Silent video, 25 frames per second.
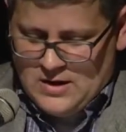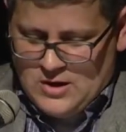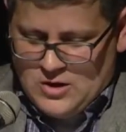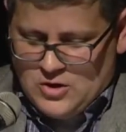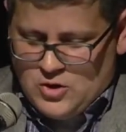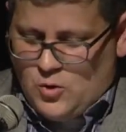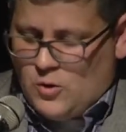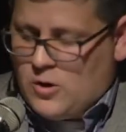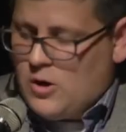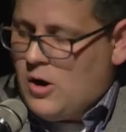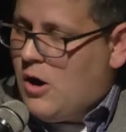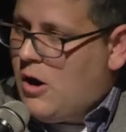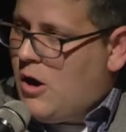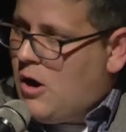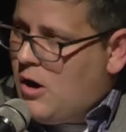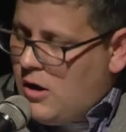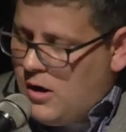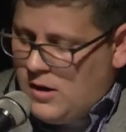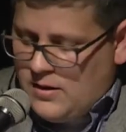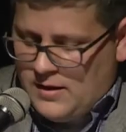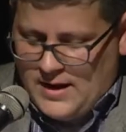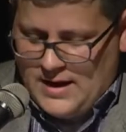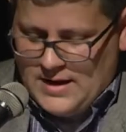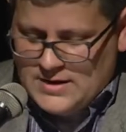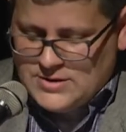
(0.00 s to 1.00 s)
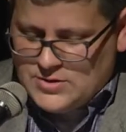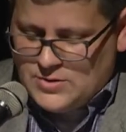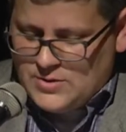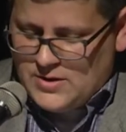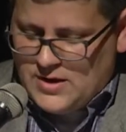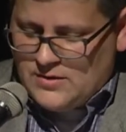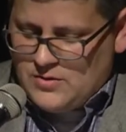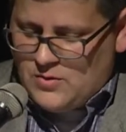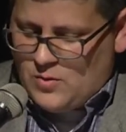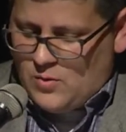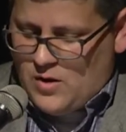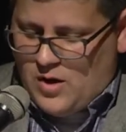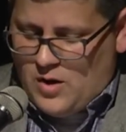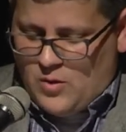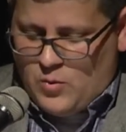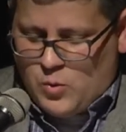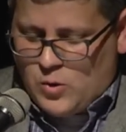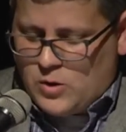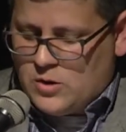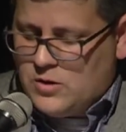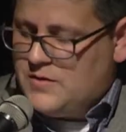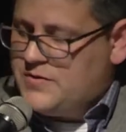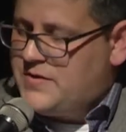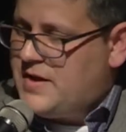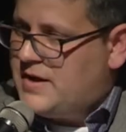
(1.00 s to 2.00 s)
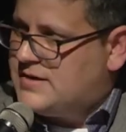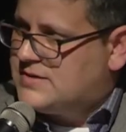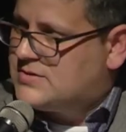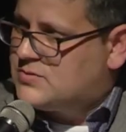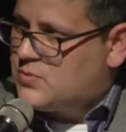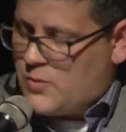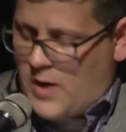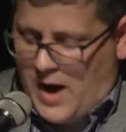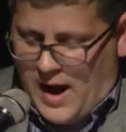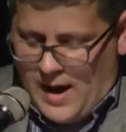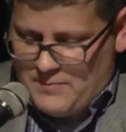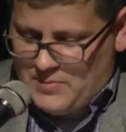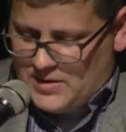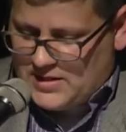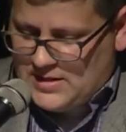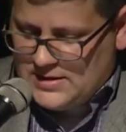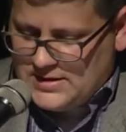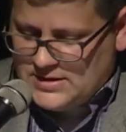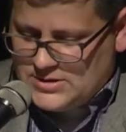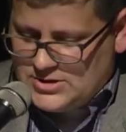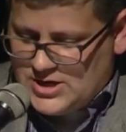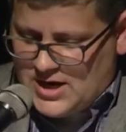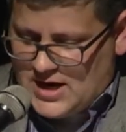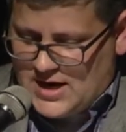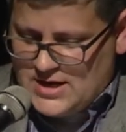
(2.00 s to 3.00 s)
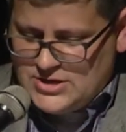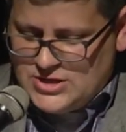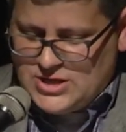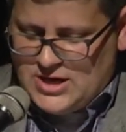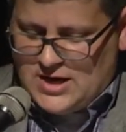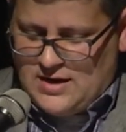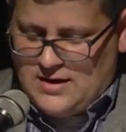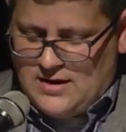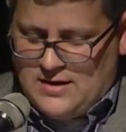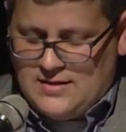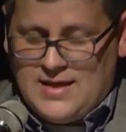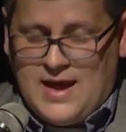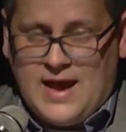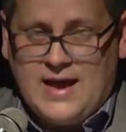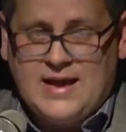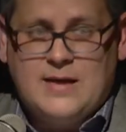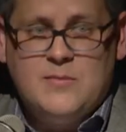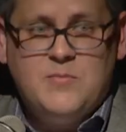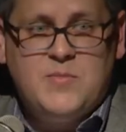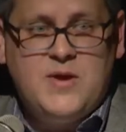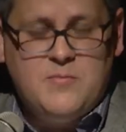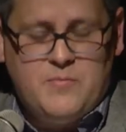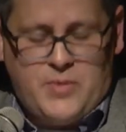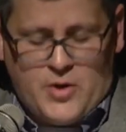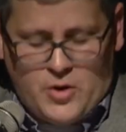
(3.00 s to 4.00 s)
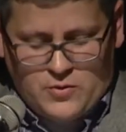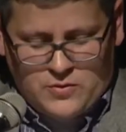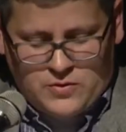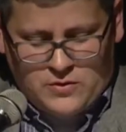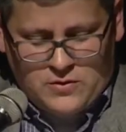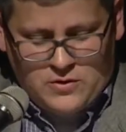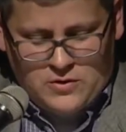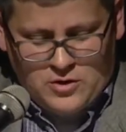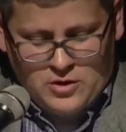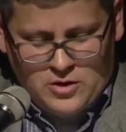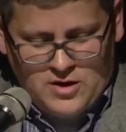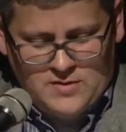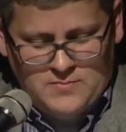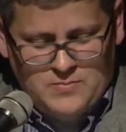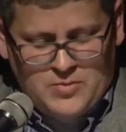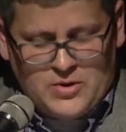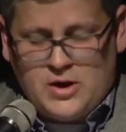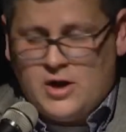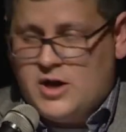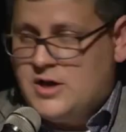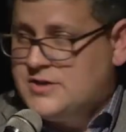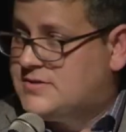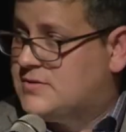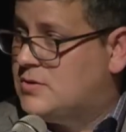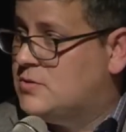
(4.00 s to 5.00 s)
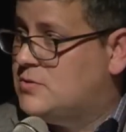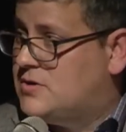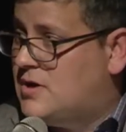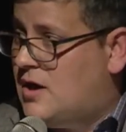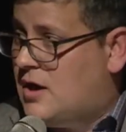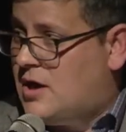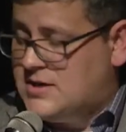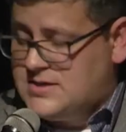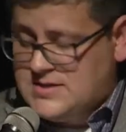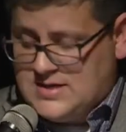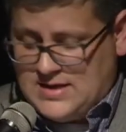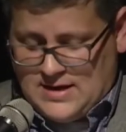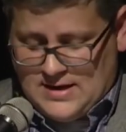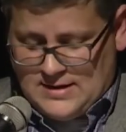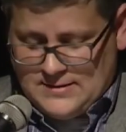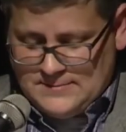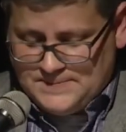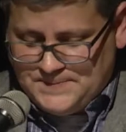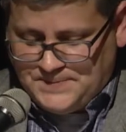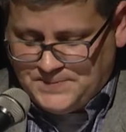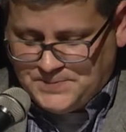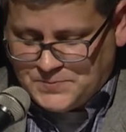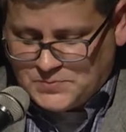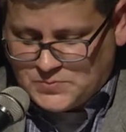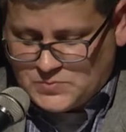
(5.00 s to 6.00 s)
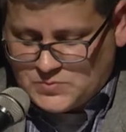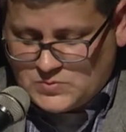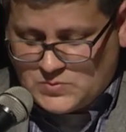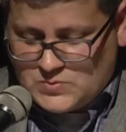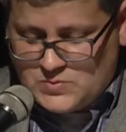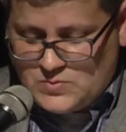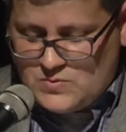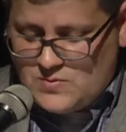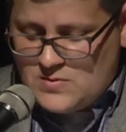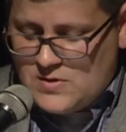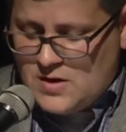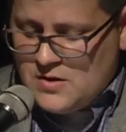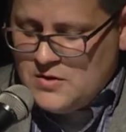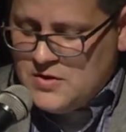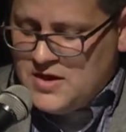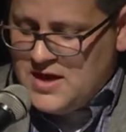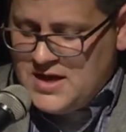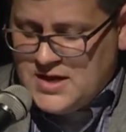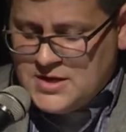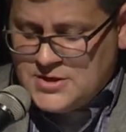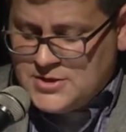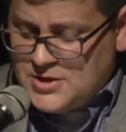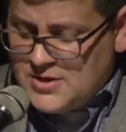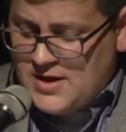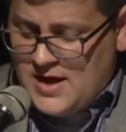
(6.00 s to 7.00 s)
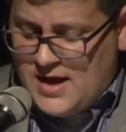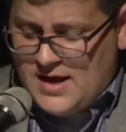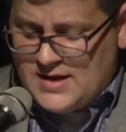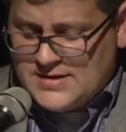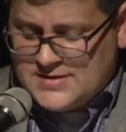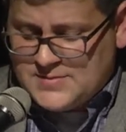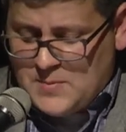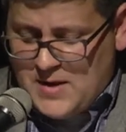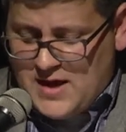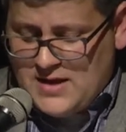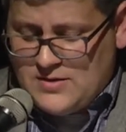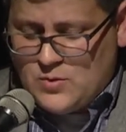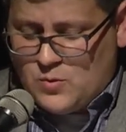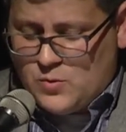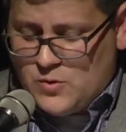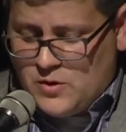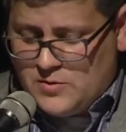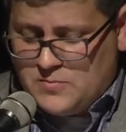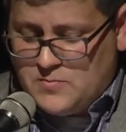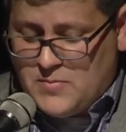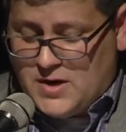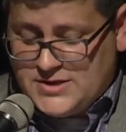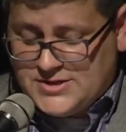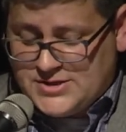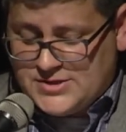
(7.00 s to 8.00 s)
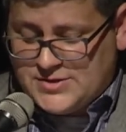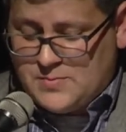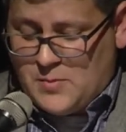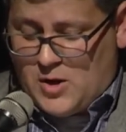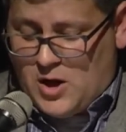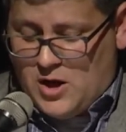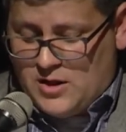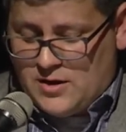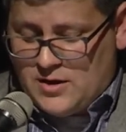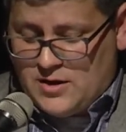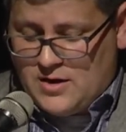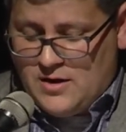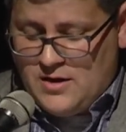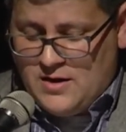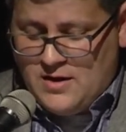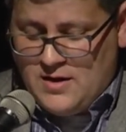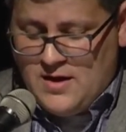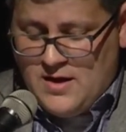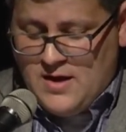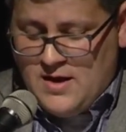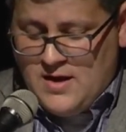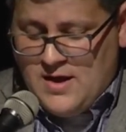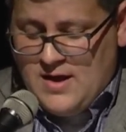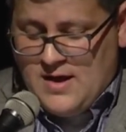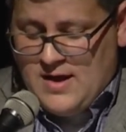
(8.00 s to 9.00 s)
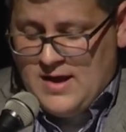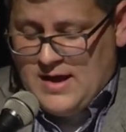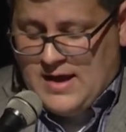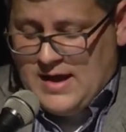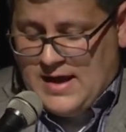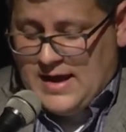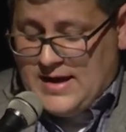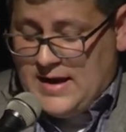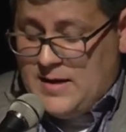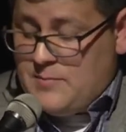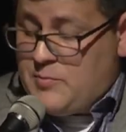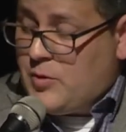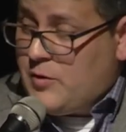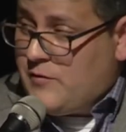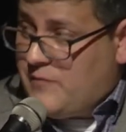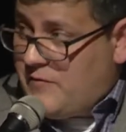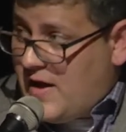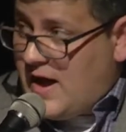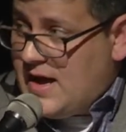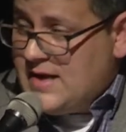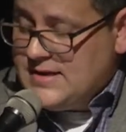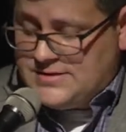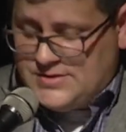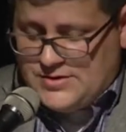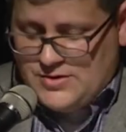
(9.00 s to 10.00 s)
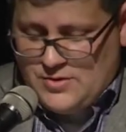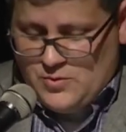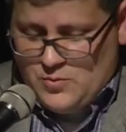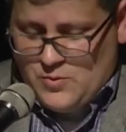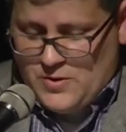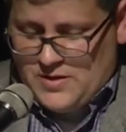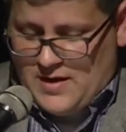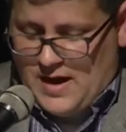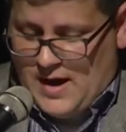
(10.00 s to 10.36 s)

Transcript: You are all entering a world that is rapidly changing, and that can be both good but also daunting. The internet has made the world much smaller, and it provides you with